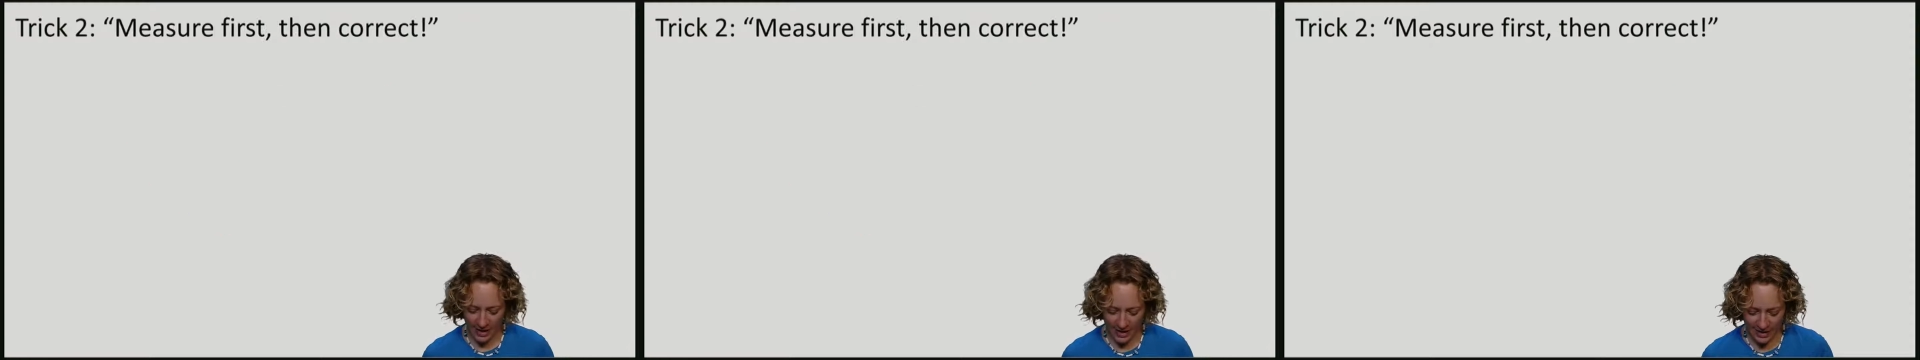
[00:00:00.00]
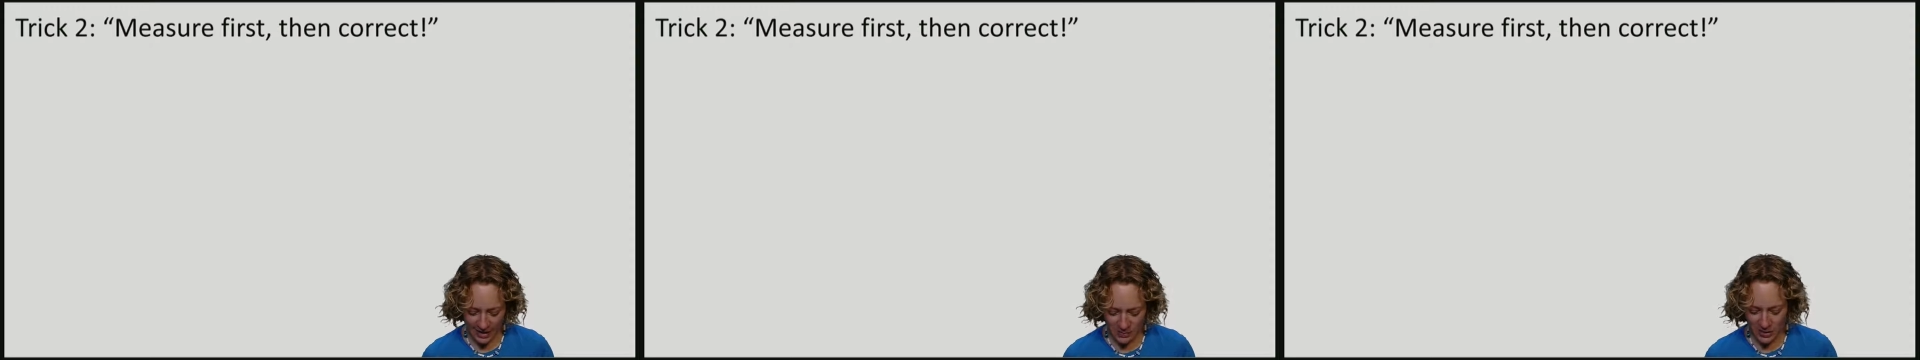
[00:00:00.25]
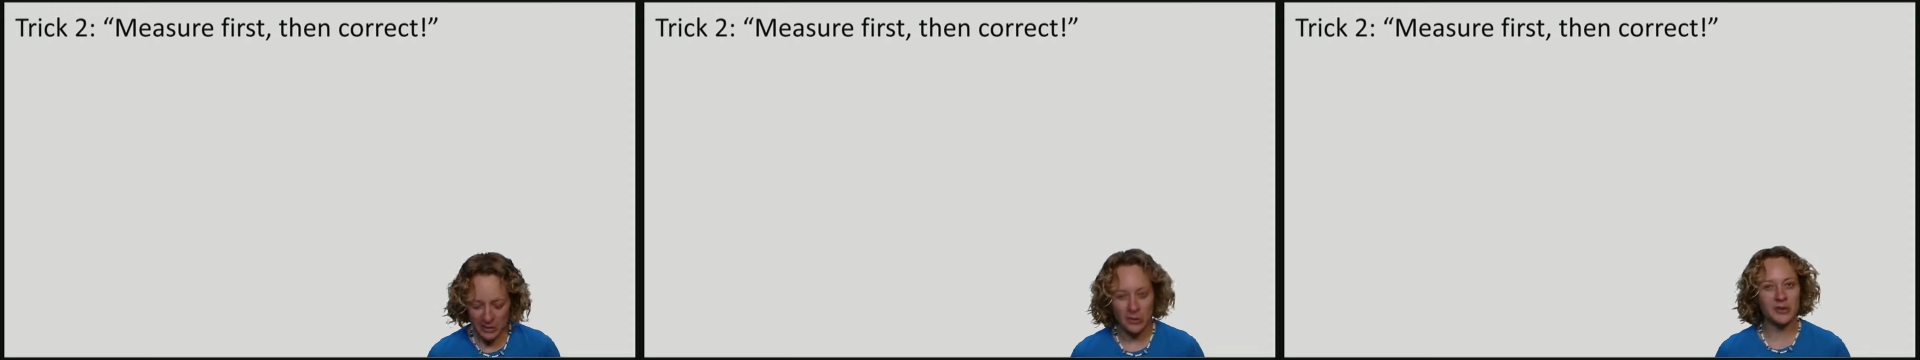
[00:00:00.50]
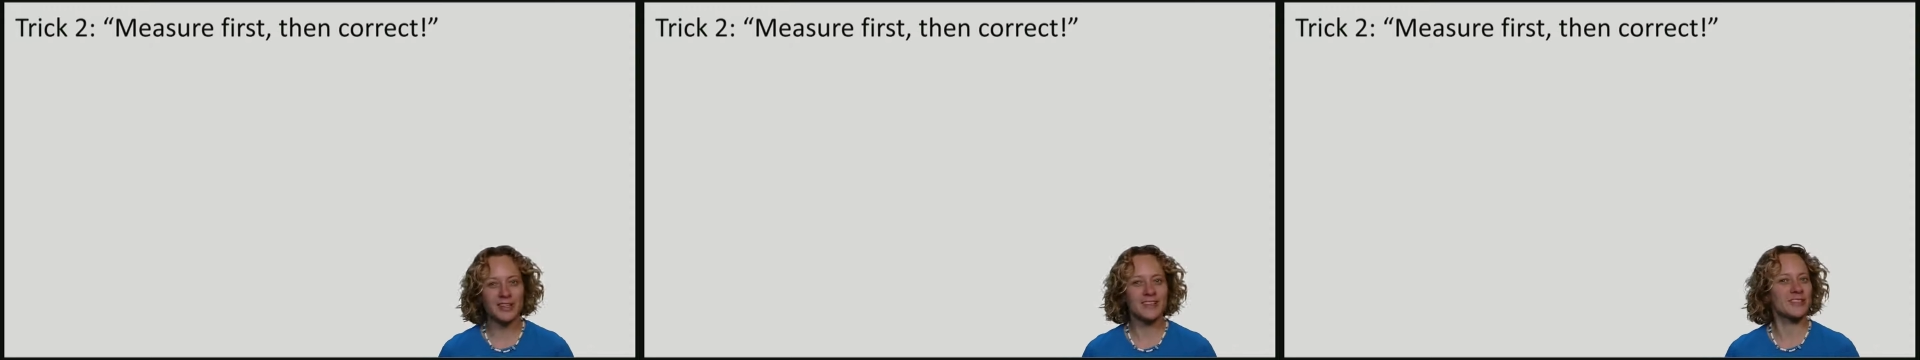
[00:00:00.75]
Let me
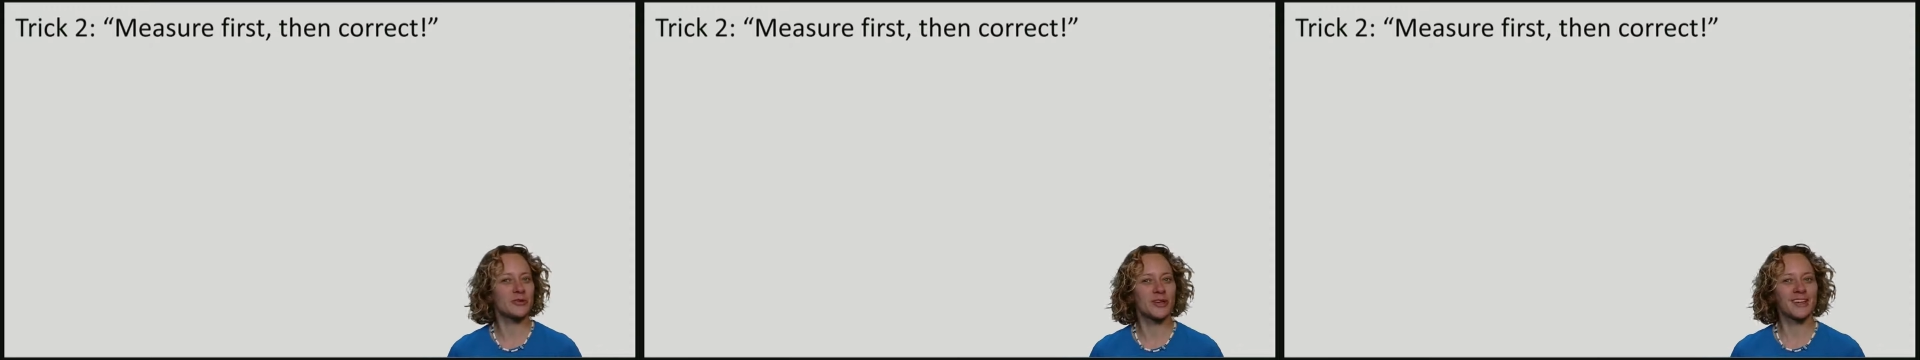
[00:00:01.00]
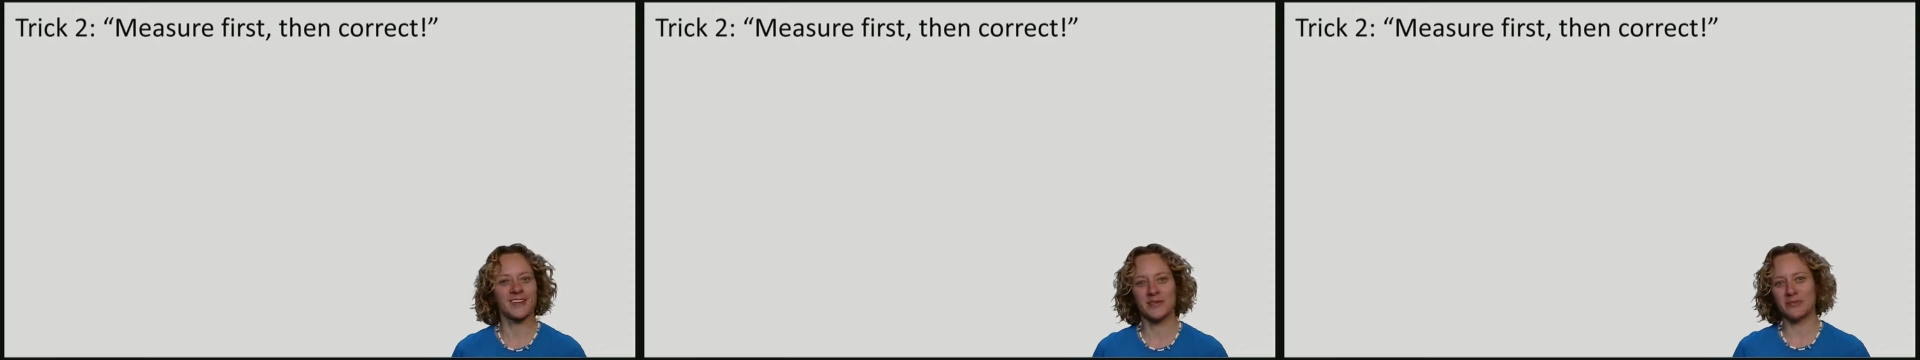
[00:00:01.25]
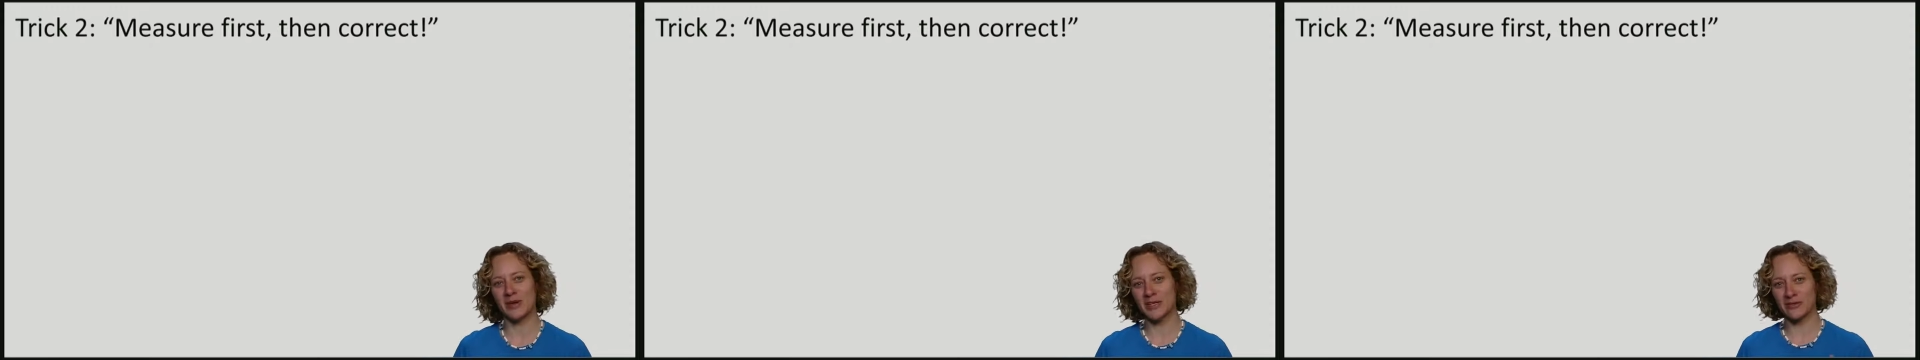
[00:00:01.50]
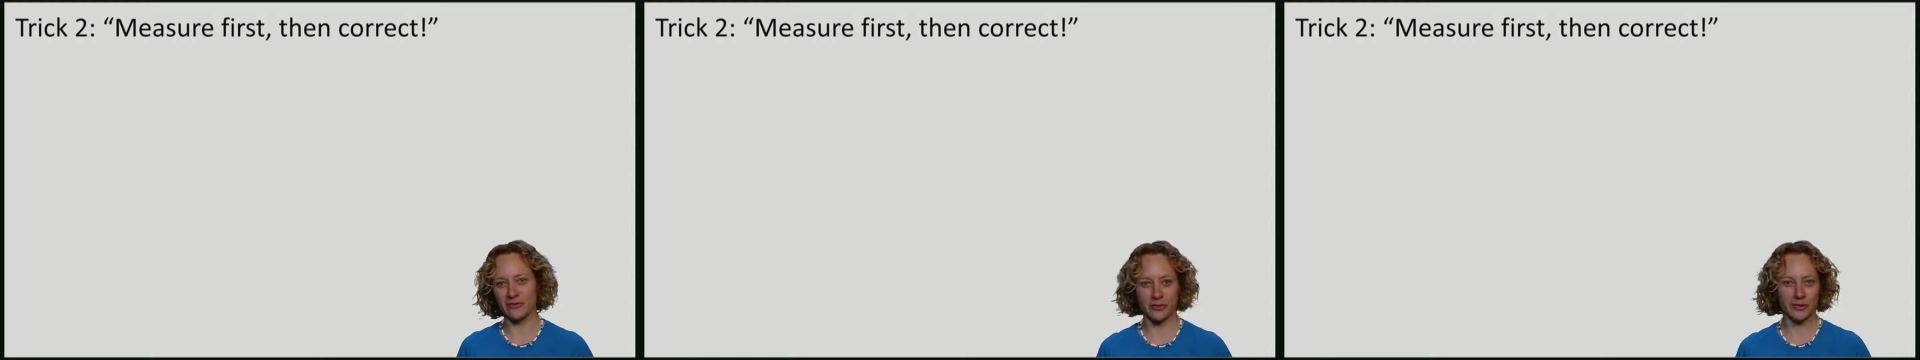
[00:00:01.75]
call this trick measure
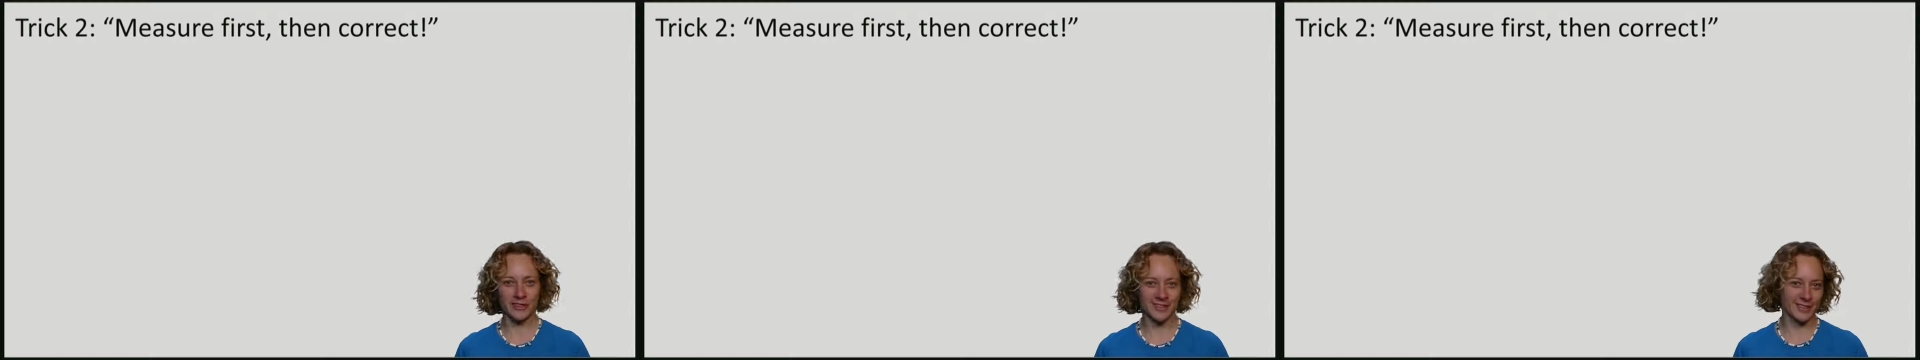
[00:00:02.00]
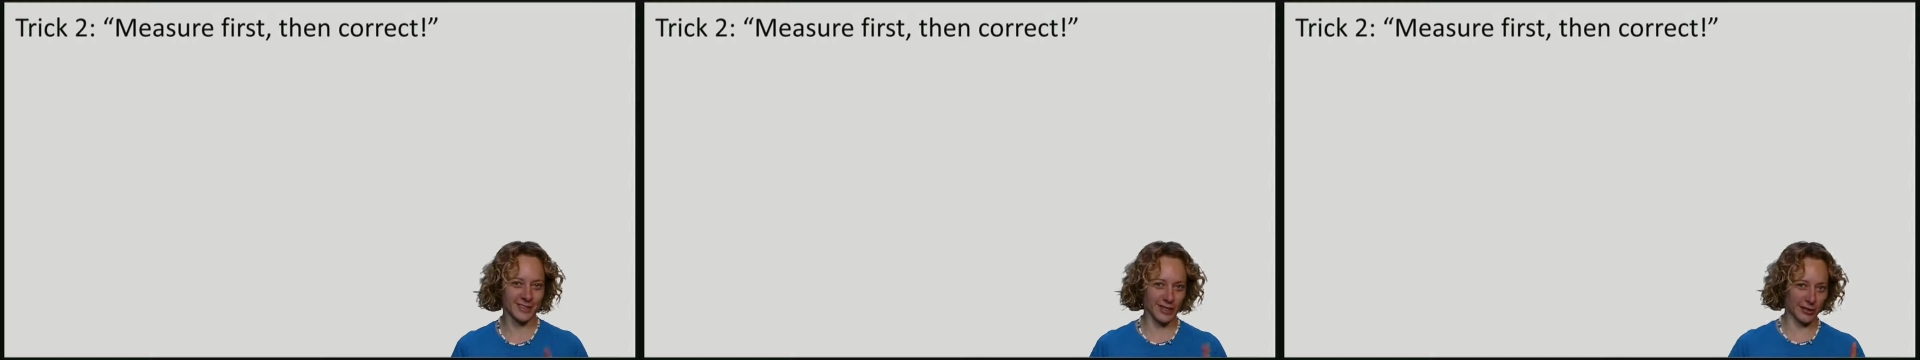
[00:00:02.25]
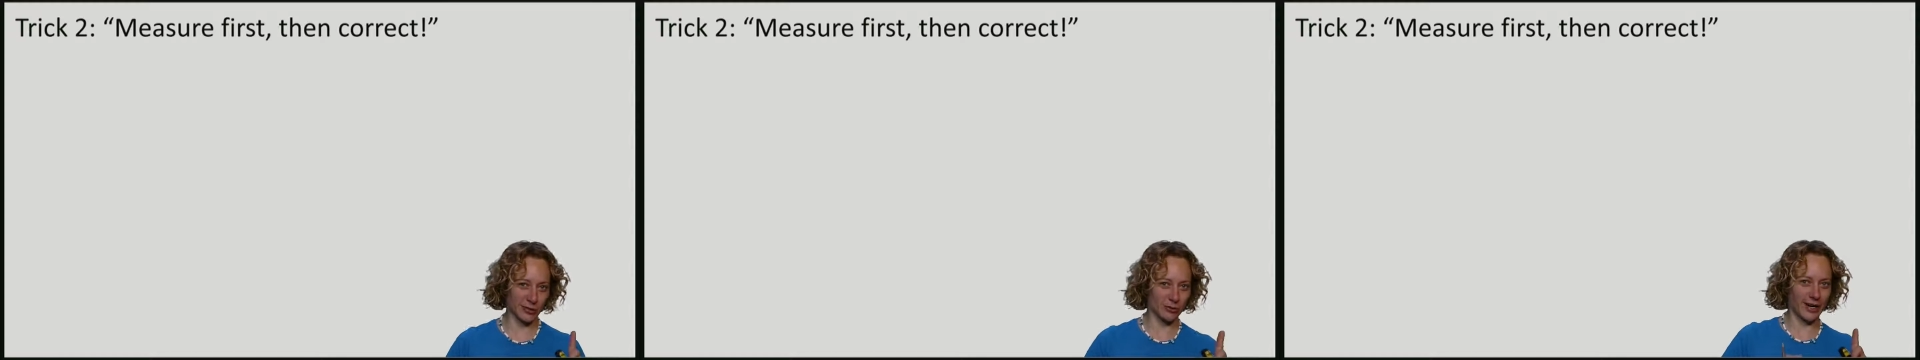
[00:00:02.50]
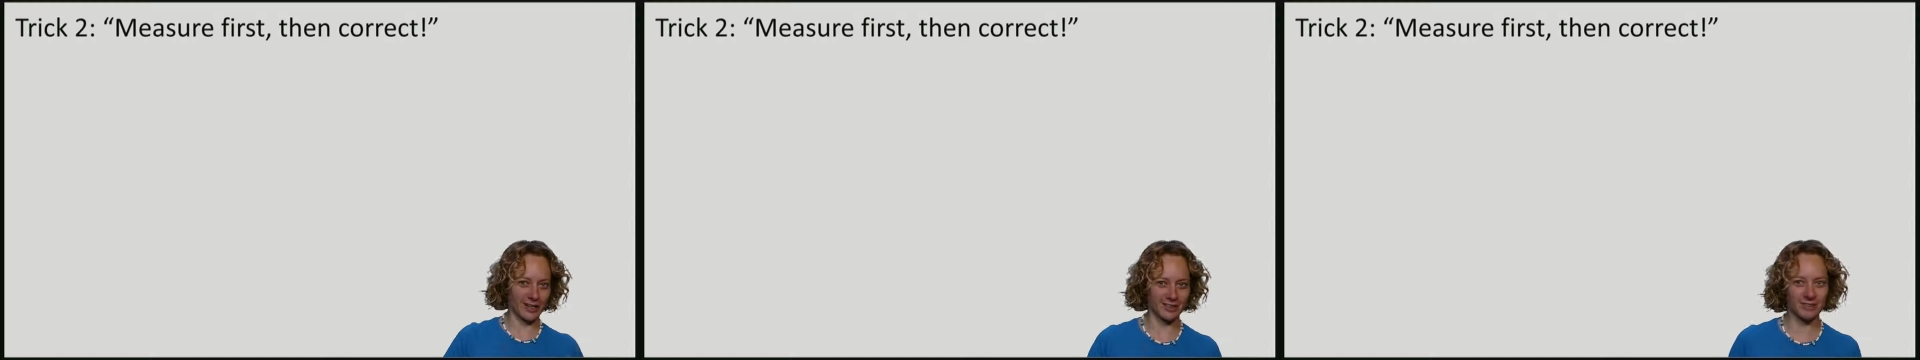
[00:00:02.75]
first, then
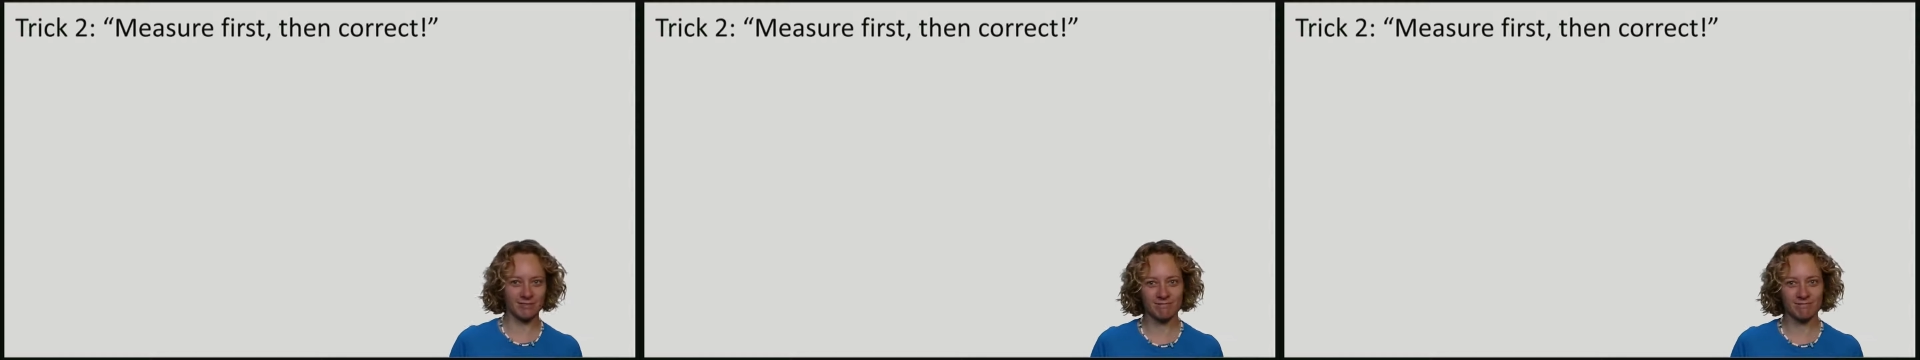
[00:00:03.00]
correct.